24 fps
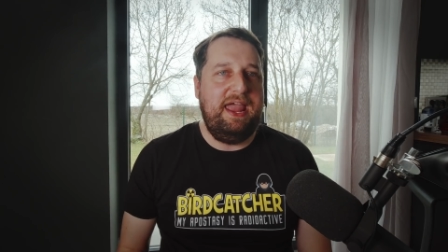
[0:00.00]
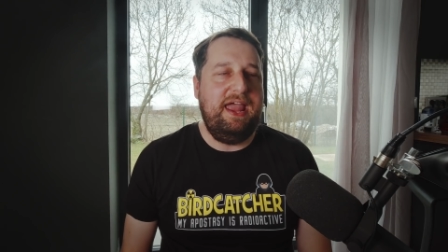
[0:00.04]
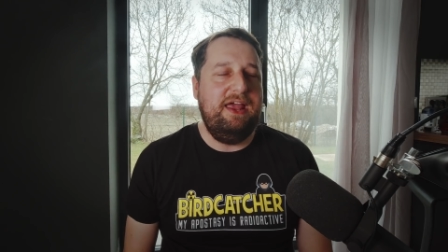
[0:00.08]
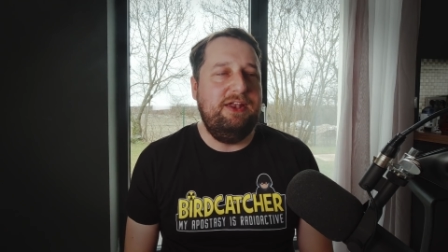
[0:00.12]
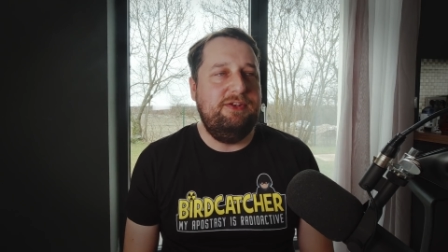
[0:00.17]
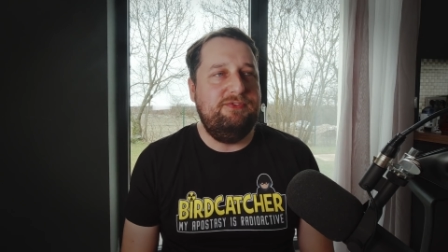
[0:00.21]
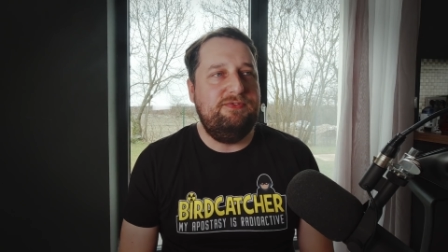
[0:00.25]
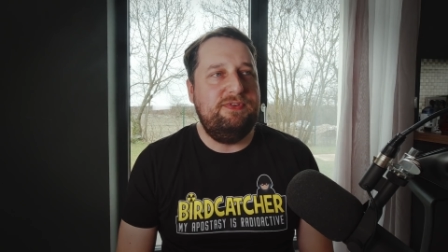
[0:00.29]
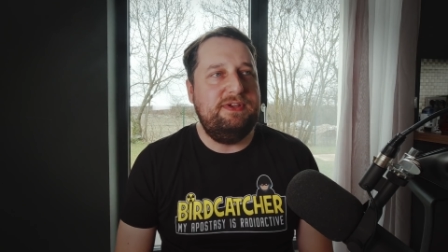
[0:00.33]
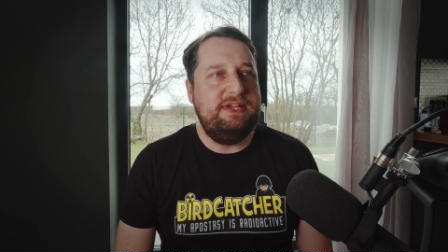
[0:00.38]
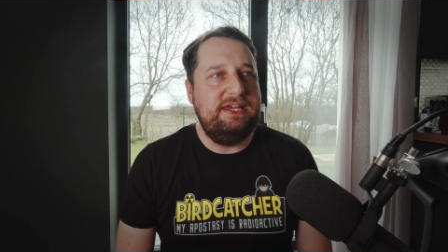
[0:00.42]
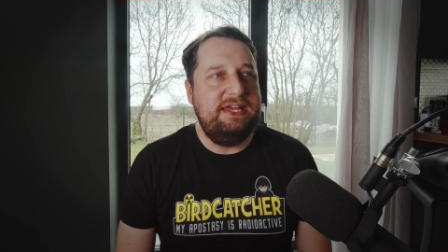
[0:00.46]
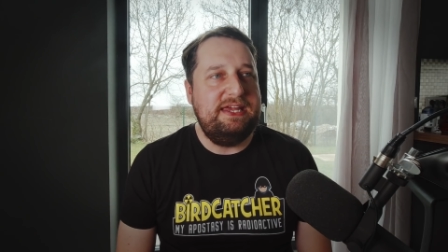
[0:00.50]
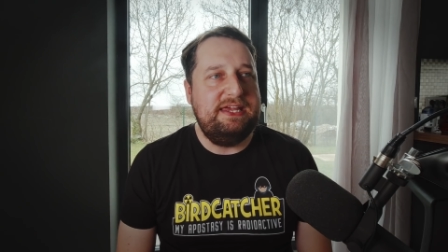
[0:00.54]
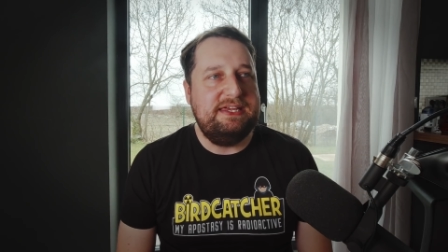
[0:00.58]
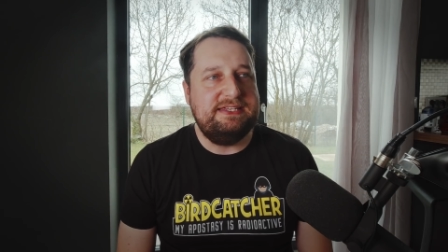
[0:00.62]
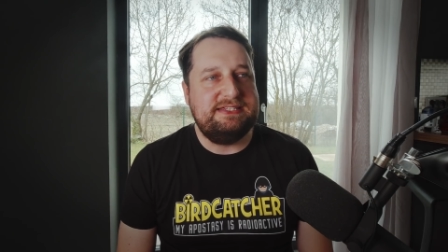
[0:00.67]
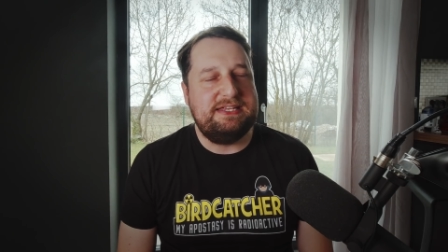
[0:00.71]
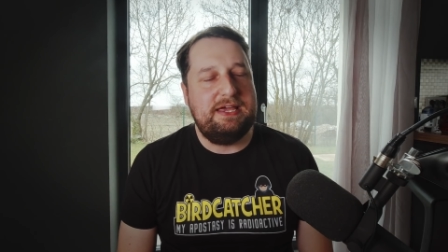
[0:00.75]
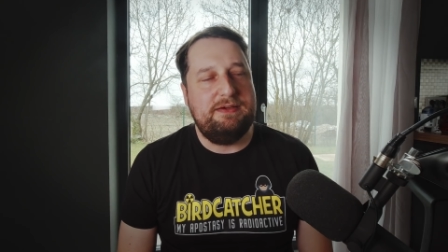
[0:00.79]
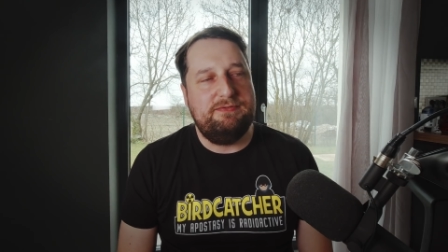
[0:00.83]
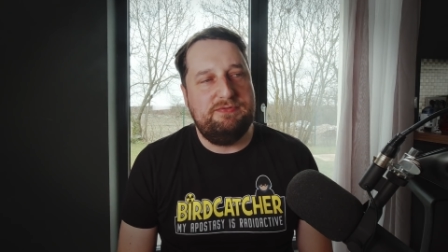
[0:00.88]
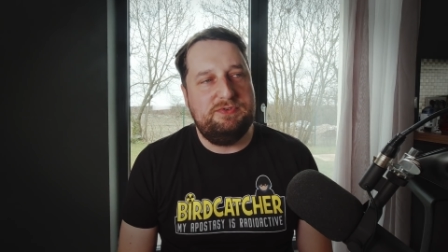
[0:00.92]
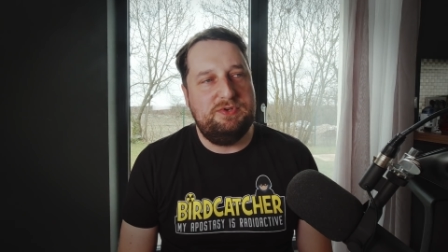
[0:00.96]
head for
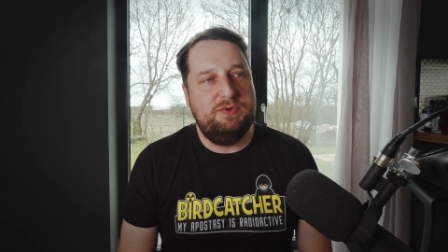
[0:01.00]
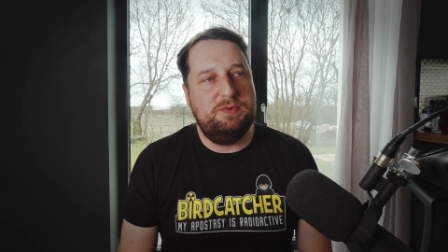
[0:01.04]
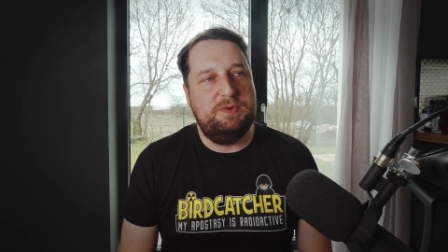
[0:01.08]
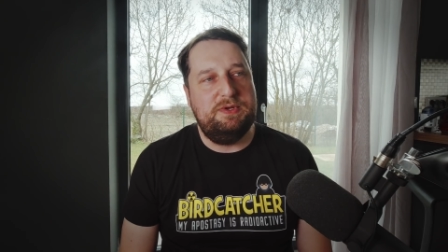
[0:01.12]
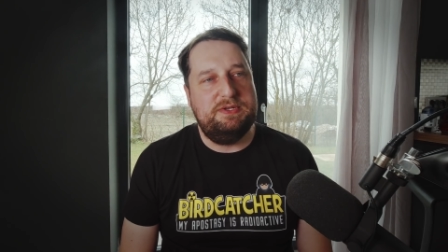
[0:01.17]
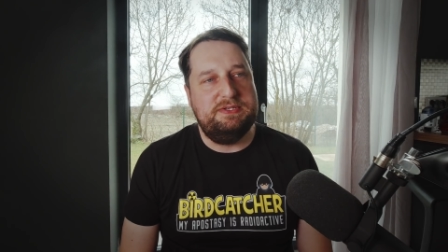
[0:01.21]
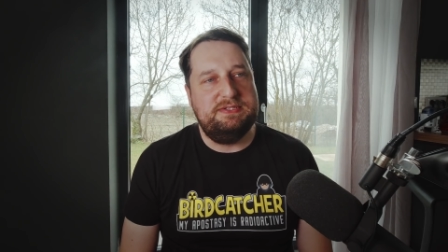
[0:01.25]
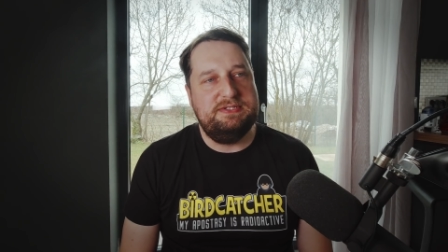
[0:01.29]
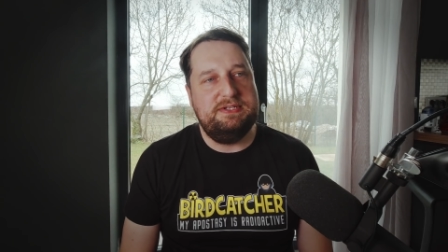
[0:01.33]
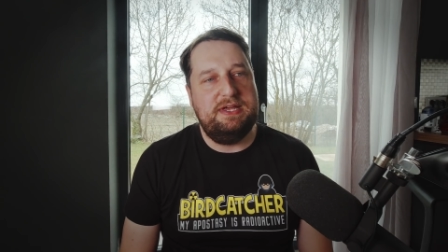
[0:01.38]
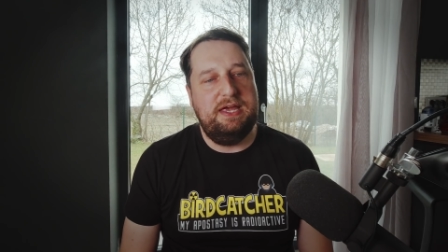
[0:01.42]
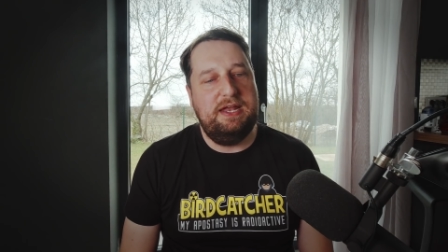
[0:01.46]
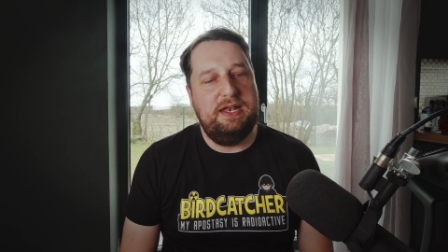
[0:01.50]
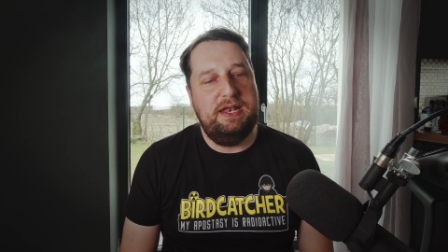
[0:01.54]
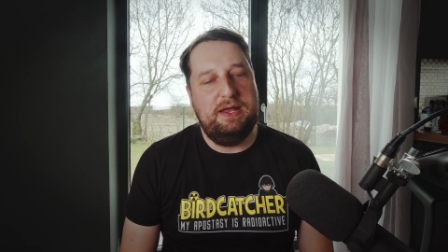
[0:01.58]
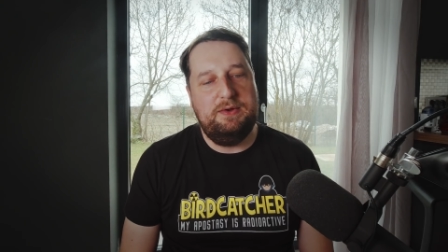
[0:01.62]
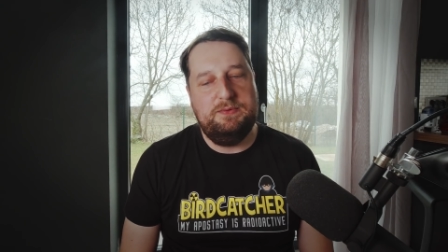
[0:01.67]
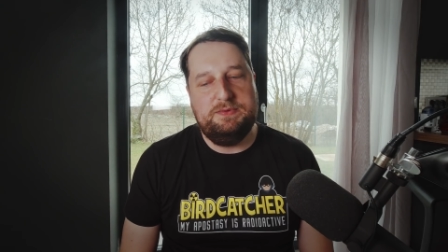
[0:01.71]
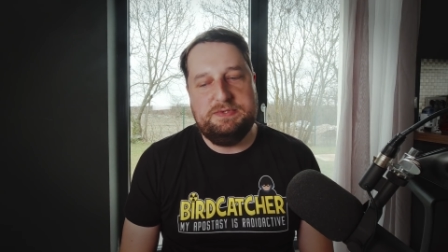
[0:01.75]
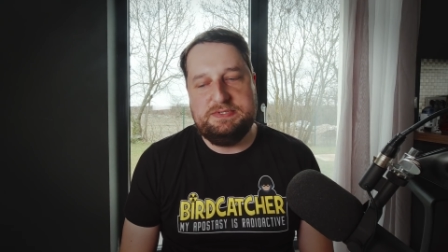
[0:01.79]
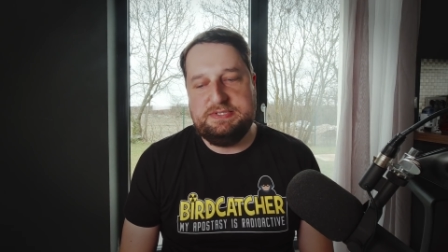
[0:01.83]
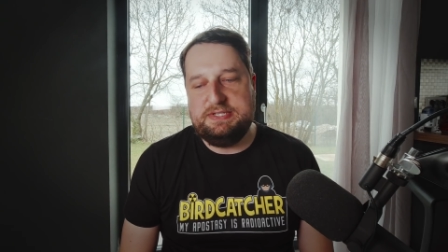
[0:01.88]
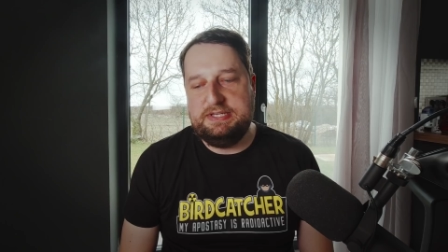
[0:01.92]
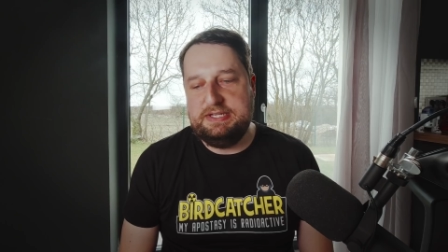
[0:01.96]
years afterwards,
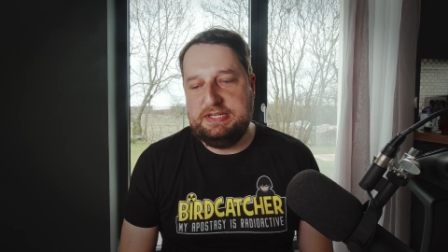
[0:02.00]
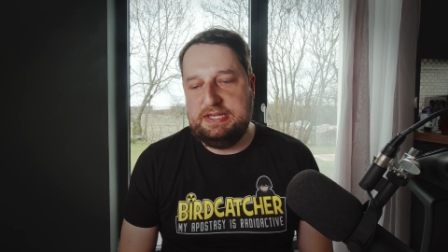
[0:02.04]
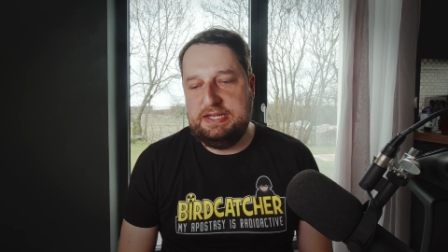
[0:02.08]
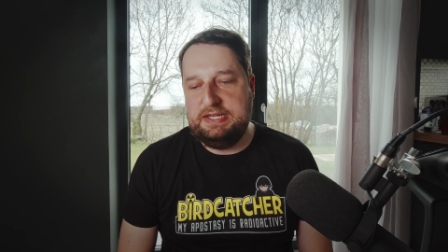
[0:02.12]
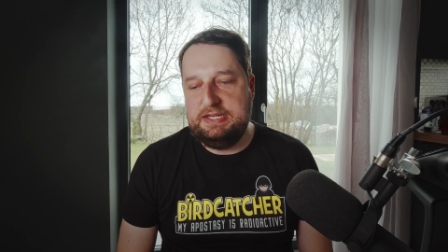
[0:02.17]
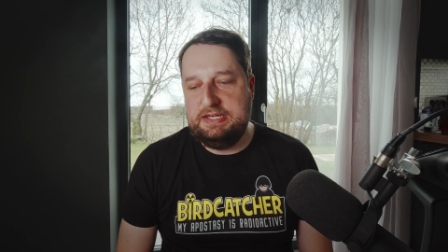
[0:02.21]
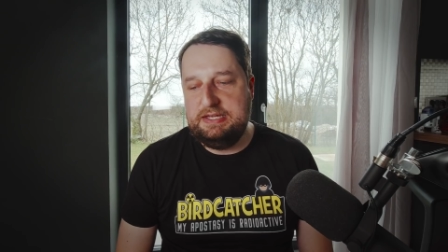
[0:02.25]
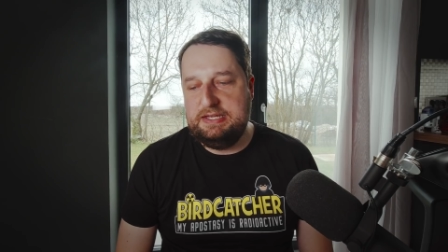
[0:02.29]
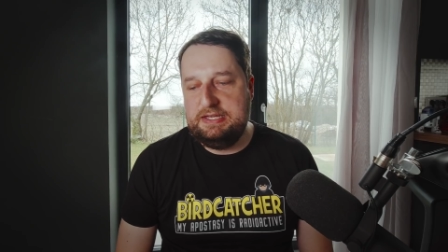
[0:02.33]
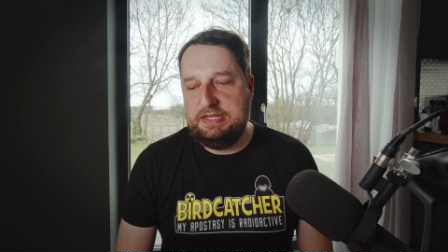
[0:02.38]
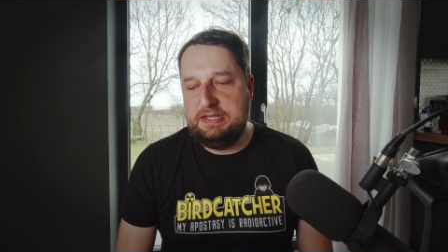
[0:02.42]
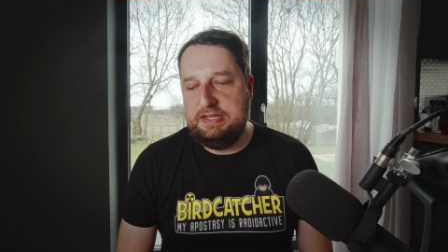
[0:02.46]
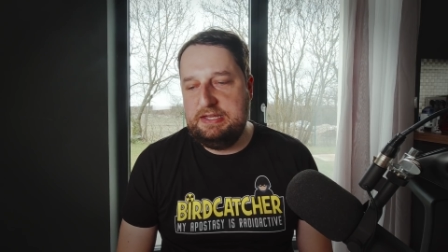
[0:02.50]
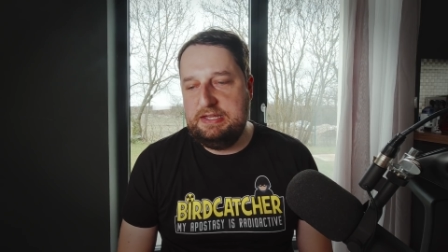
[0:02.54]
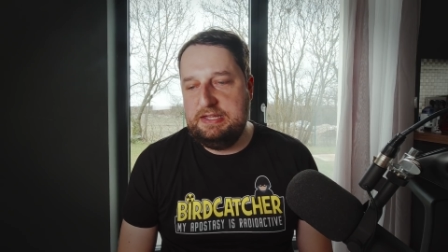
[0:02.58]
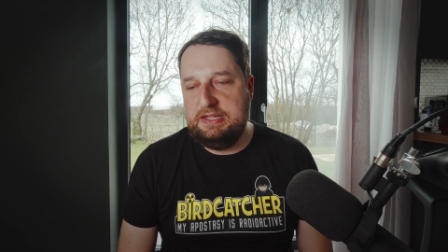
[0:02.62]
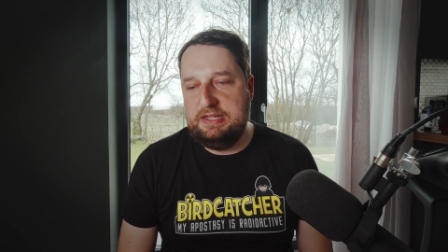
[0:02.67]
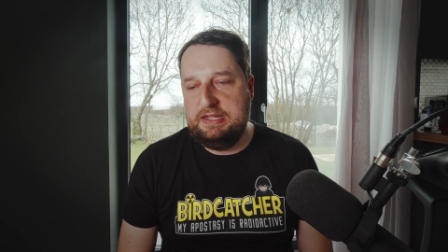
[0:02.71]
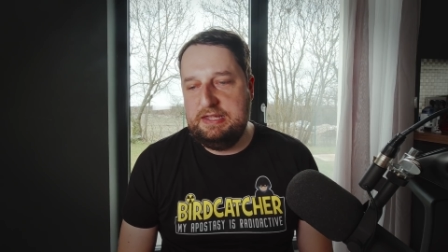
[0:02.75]
and I was thinking,